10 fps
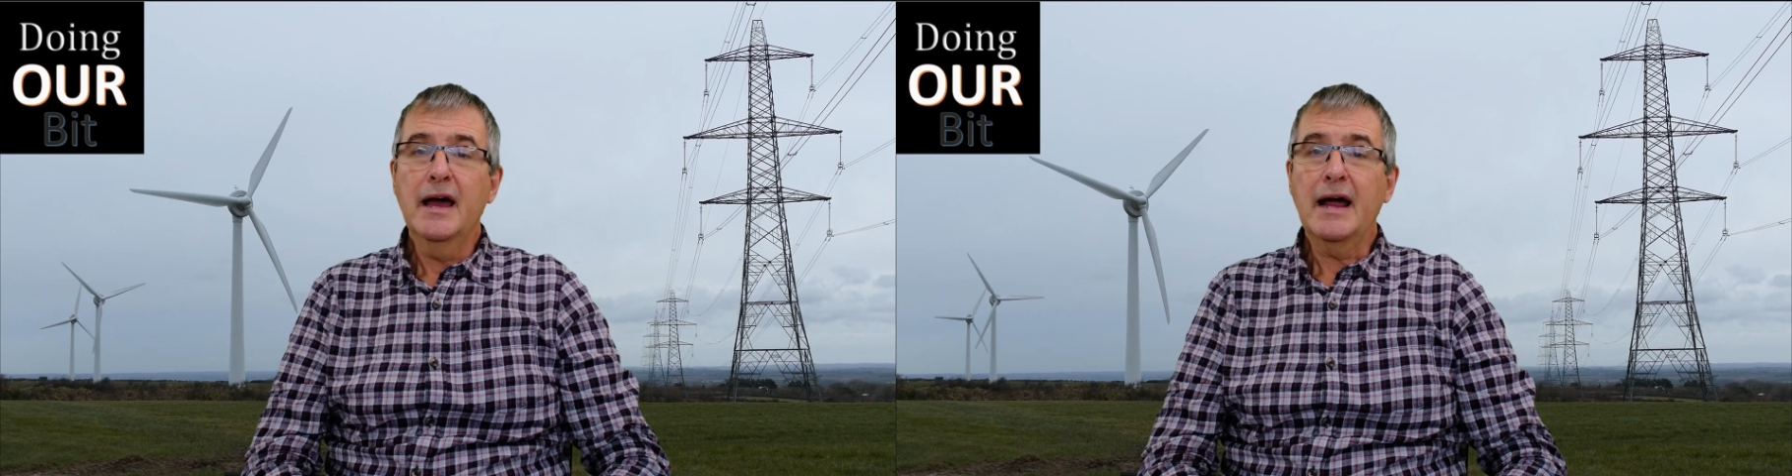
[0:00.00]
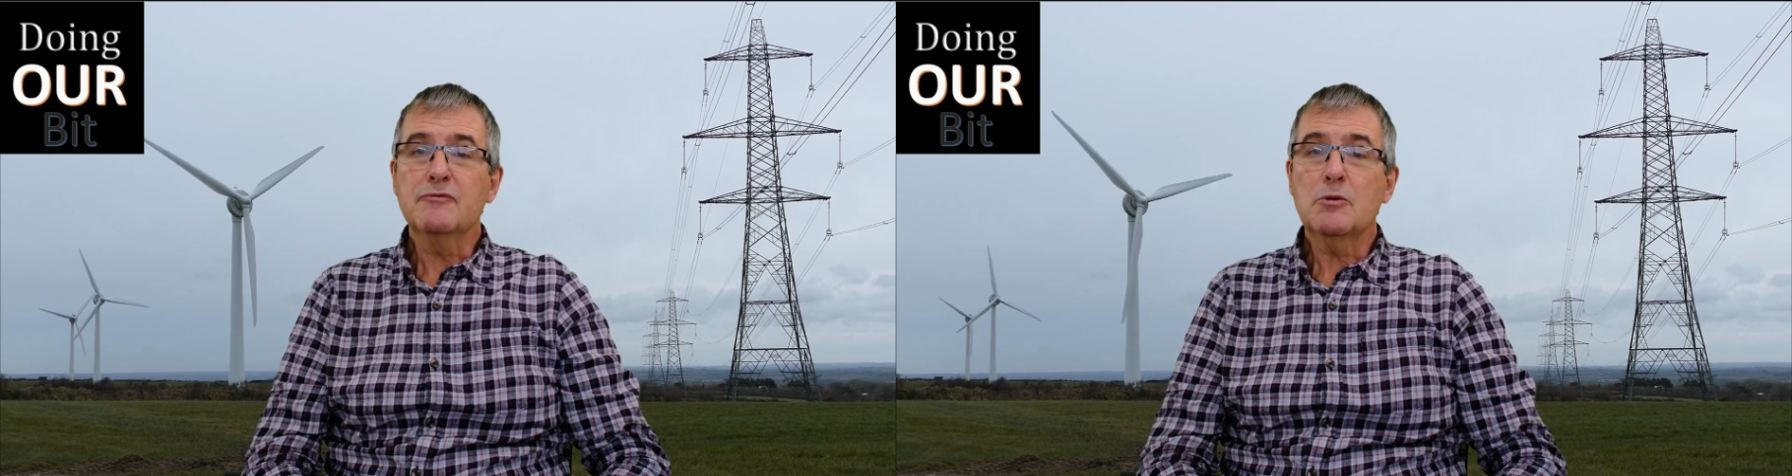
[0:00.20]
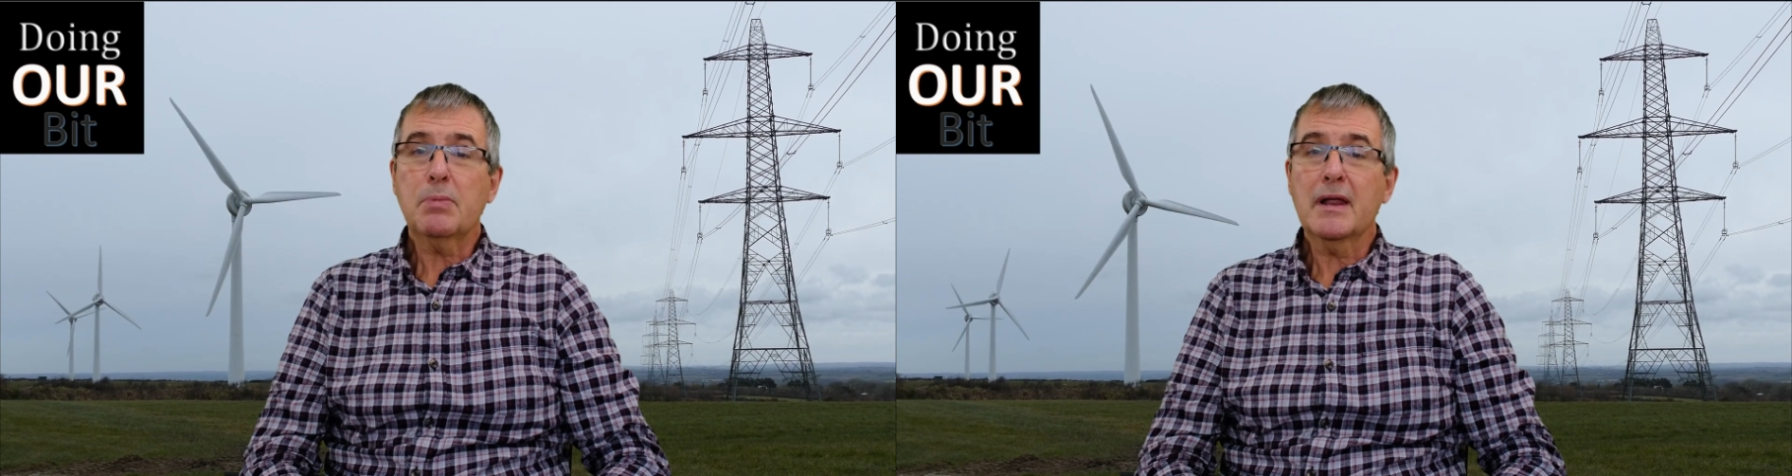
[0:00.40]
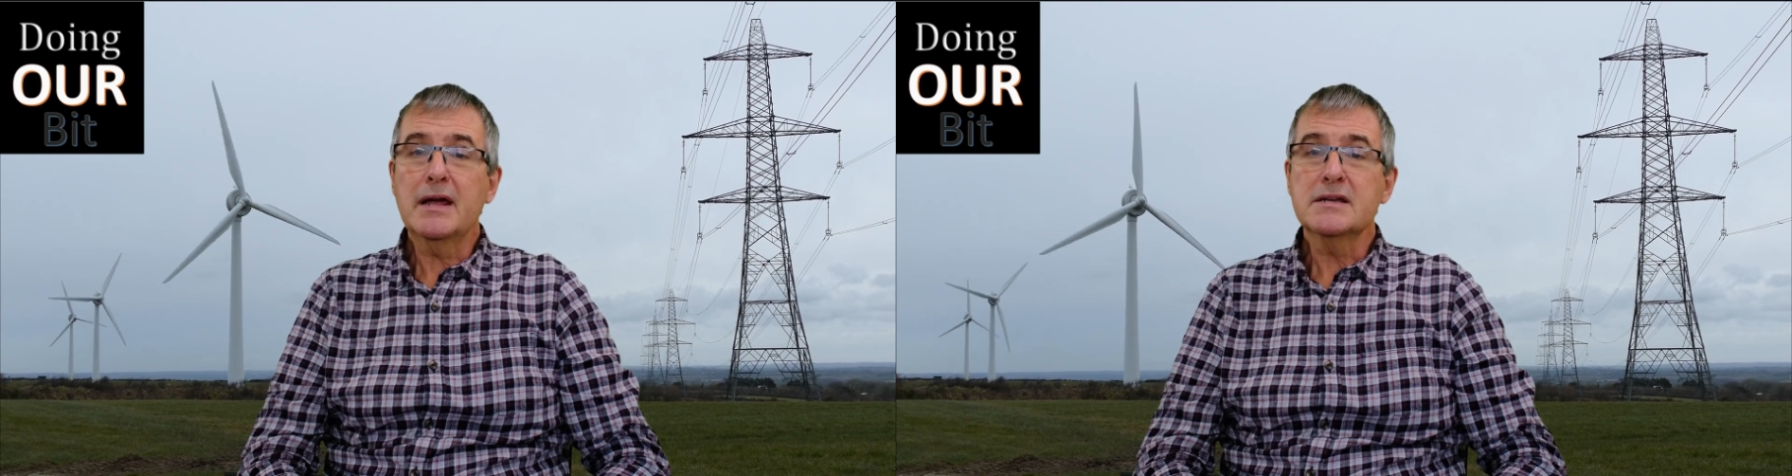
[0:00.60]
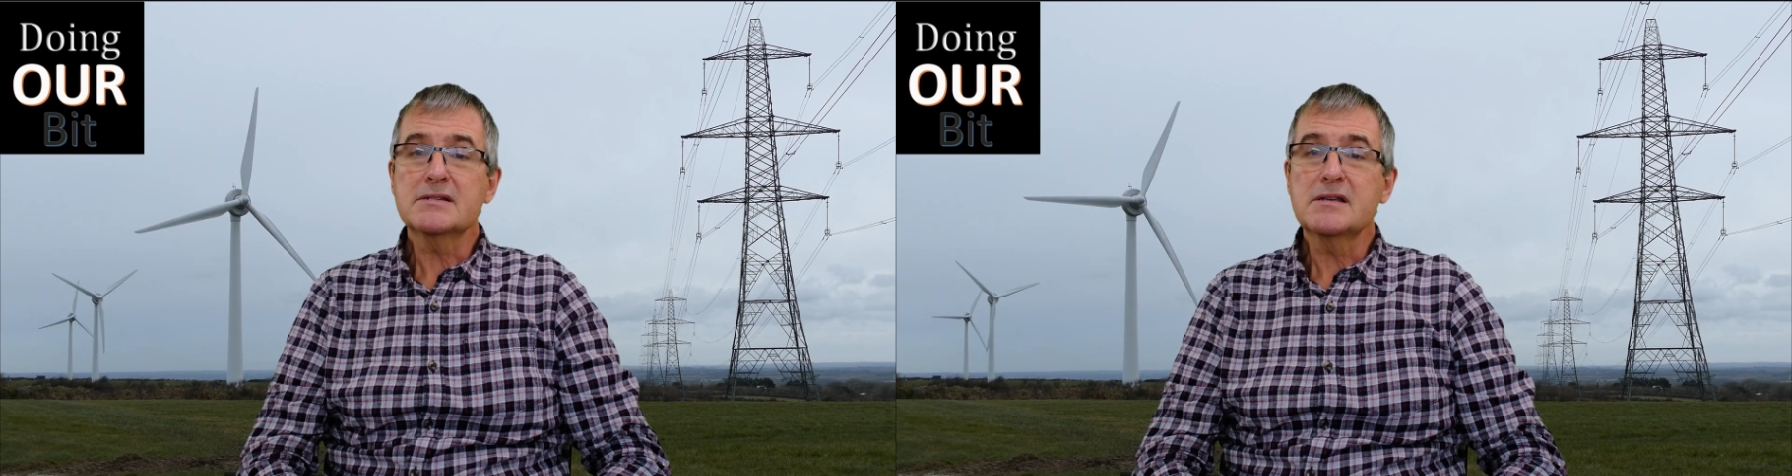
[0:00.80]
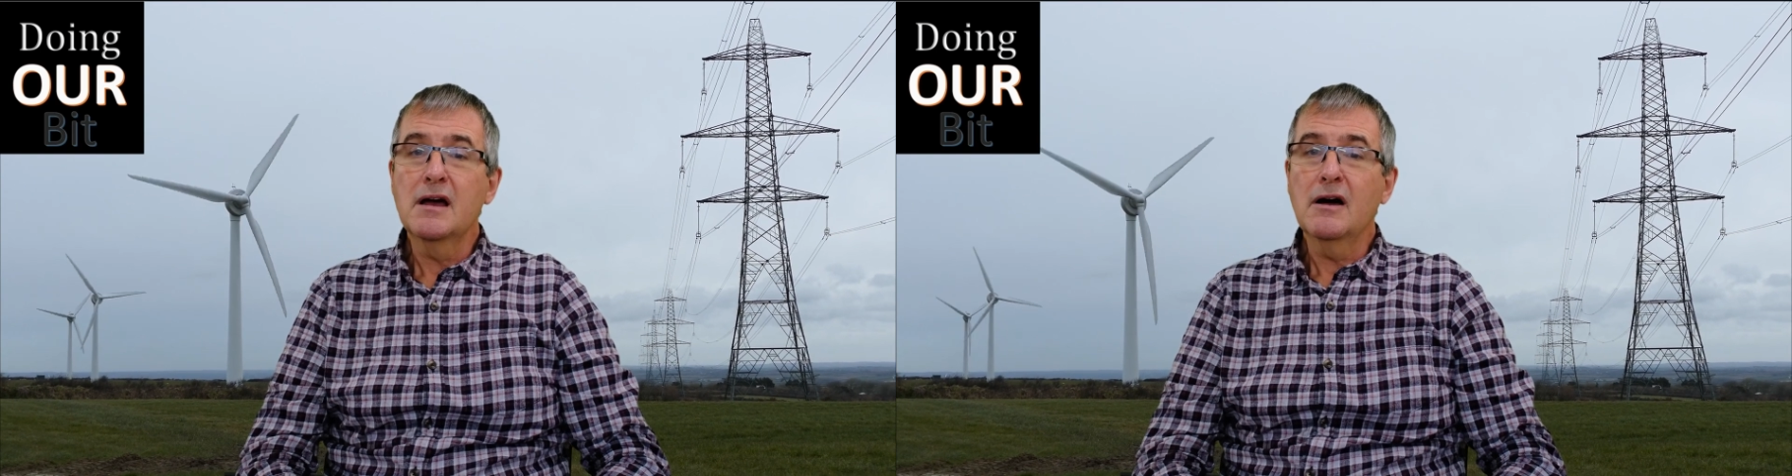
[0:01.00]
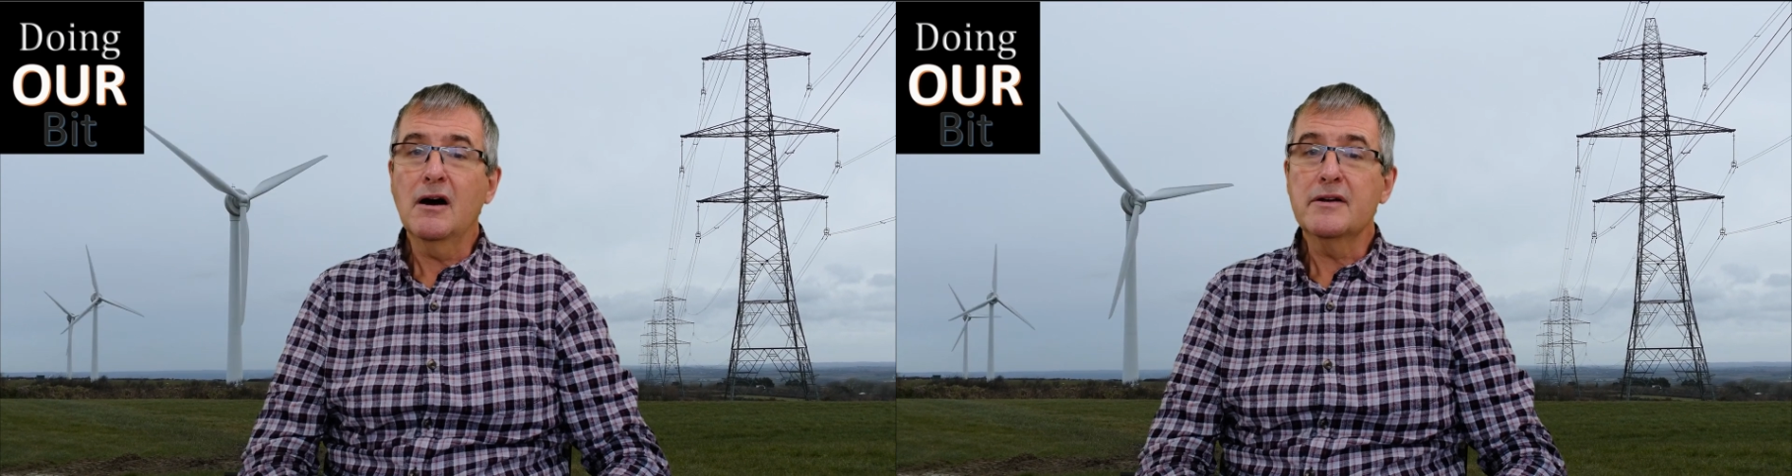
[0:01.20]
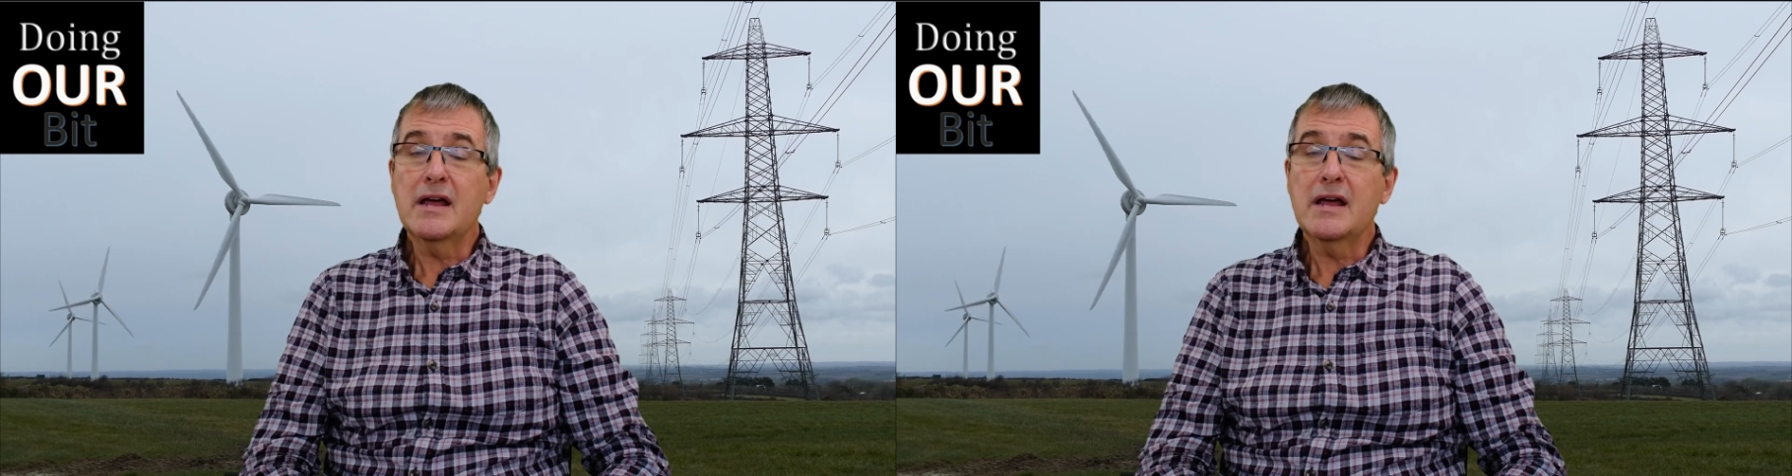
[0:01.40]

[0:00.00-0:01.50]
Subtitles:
and replace our